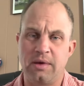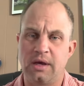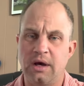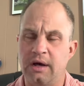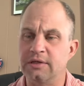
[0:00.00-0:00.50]

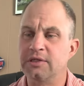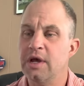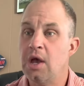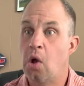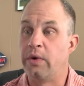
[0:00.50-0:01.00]
because
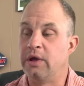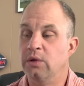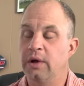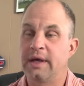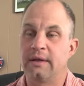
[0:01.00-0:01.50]
when you
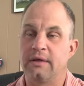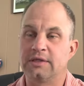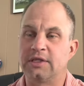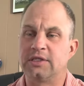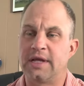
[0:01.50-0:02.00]
look at the
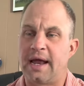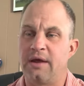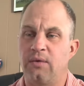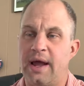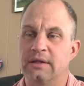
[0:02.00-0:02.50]
Cincinnati
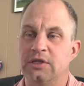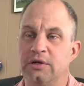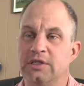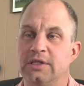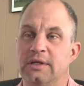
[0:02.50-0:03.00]
Reds, they're
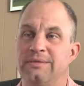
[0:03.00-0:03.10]
just,